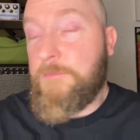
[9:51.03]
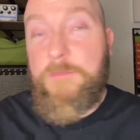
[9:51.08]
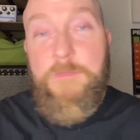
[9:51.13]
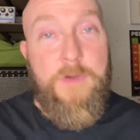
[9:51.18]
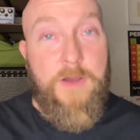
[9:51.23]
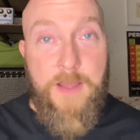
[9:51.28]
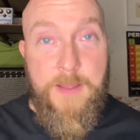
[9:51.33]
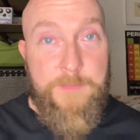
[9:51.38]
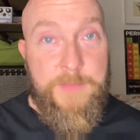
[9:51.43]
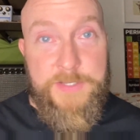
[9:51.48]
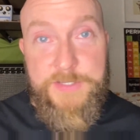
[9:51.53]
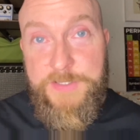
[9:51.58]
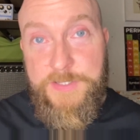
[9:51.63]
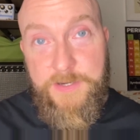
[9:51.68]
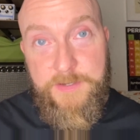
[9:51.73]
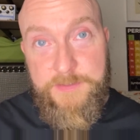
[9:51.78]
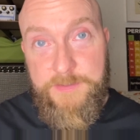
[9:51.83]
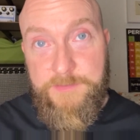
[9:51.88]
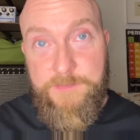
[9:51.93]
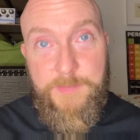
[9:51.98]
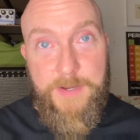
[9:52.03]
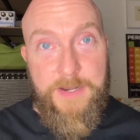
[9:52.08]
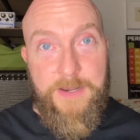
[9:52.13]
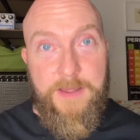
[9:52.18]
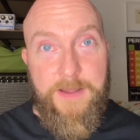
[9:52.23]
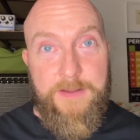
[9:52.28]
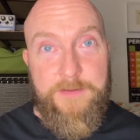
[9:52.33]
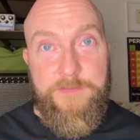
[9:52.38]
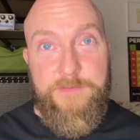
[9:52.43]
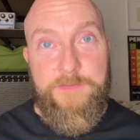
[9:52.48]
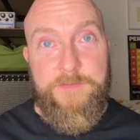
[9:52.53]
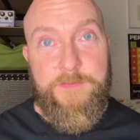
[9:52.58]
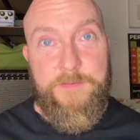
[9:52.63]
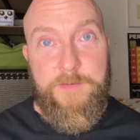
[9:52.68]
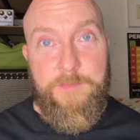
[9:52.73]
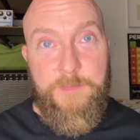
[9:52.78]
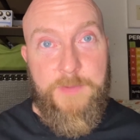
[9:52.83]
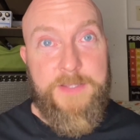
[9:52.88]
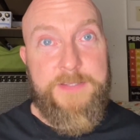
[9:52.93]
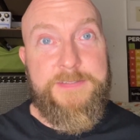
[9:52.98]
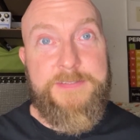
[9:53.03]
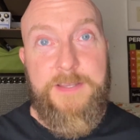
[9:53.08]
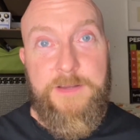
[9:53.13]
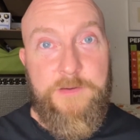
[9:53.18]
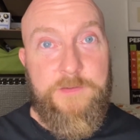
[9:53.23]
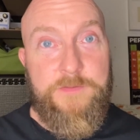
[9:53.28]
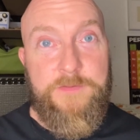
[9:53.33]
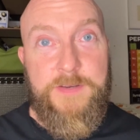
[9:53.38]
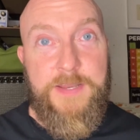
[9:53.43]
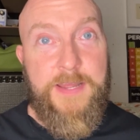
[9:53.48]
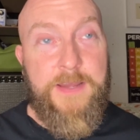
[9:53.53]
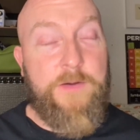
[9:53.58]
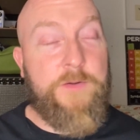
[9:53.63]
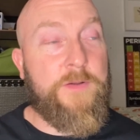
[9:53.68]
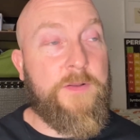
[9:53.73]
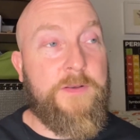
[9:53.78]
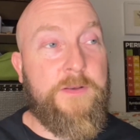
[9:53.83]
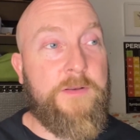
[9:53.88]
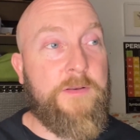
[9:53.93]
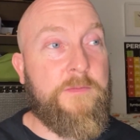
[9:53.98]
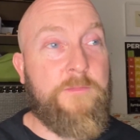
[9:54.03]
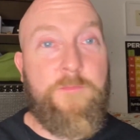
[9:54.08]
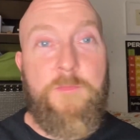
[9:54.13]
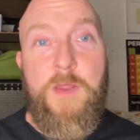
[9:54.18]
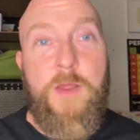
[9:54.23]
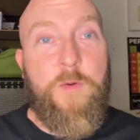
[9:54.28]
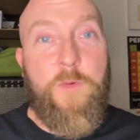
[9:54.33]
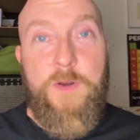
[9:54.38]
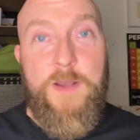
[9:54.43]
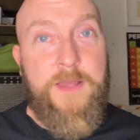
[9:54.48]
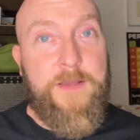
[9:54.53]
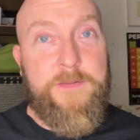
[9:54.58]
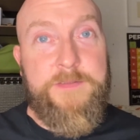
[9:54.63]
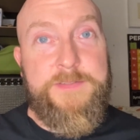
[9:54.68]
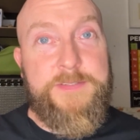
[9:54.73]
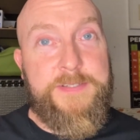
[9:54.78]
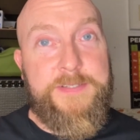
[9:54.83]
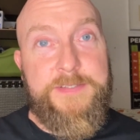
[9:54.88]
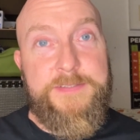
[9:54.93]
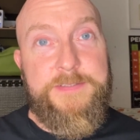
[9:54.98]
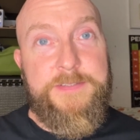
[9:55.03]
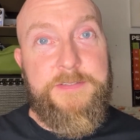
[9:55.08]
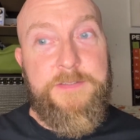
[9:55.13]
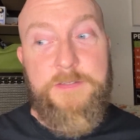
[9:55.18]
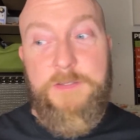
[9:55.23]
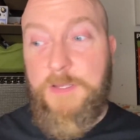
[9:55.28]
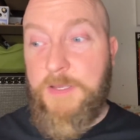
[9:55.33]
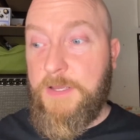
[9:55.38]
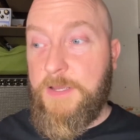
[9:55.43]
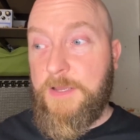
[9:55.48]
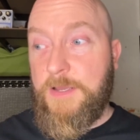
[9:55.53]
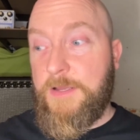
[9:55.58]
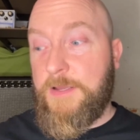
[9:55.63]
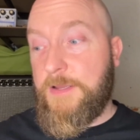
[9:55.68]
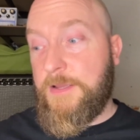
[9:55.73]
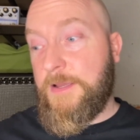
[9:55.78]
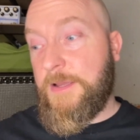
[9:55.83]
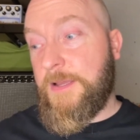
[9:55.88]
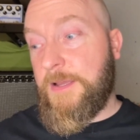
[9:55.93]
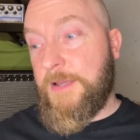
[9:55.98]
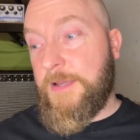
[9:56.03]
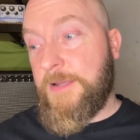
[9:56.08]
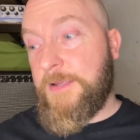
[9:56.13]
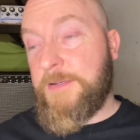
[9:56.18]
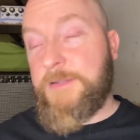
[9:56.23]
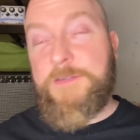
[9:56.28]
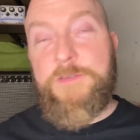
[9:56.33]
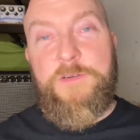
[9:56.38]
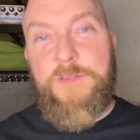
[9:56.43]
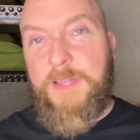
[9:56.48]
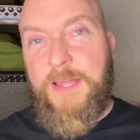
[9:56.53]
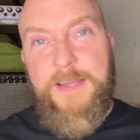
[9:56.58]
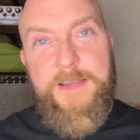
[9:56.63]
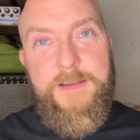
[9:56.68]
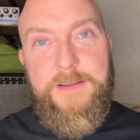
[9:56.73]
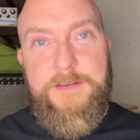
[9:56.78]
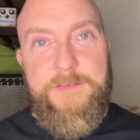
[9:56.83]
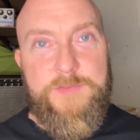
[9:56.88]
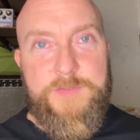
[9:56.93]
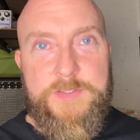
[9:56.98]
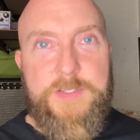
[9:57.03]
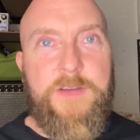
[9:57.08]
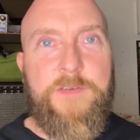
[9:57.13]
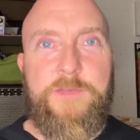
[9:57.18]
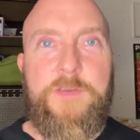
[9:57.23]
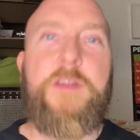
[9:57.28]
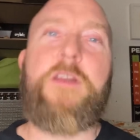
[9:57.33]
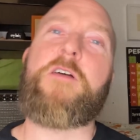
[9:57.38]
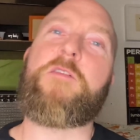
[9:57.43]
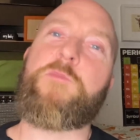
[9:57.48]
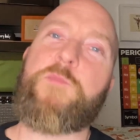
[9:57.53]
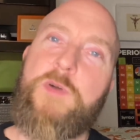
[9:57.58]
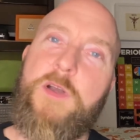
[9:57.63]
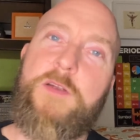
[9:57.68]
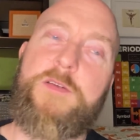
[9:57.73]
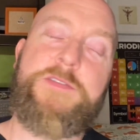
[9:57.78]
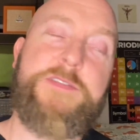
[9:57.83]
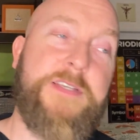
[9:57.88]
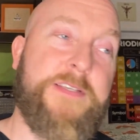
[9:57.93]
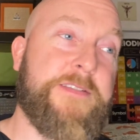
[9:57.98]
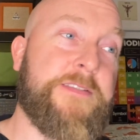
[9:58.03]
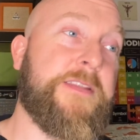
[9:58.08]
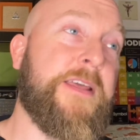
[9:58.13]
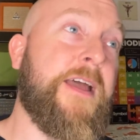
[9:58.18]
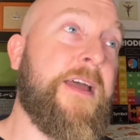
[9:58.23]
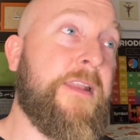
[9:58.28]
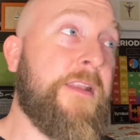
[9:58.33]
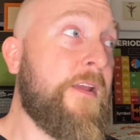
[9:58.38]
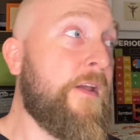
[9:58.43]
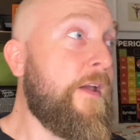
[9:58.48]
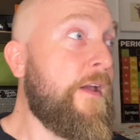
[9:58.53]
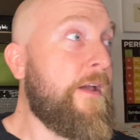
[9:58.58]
I'm in charge of my life and myself now, and no one else is, and all that kind of stuff. You know, I've processed that.